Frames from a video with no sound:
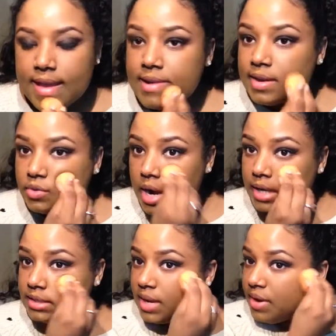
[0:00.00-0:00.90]
and I try
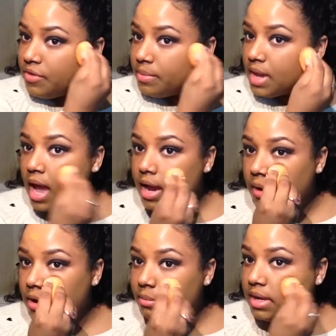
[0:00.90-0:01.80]
to stay away from the eye
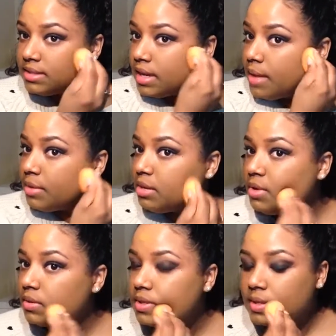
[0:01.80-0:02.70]
area because I am going to
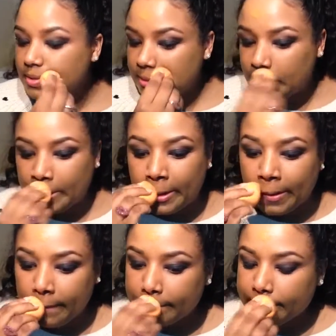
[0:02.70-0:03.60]
be using
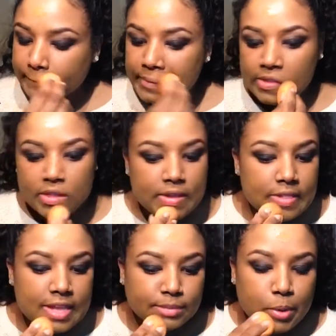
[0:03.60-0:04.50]
concealer, and
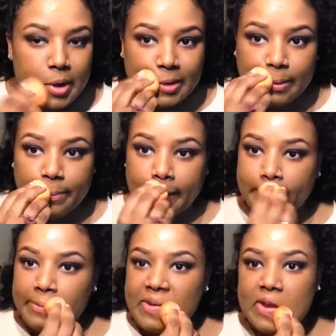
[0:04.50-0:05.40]
the less product you put
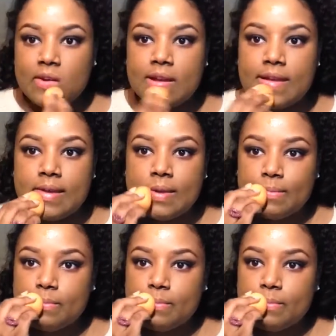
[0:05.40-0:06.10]
in that area,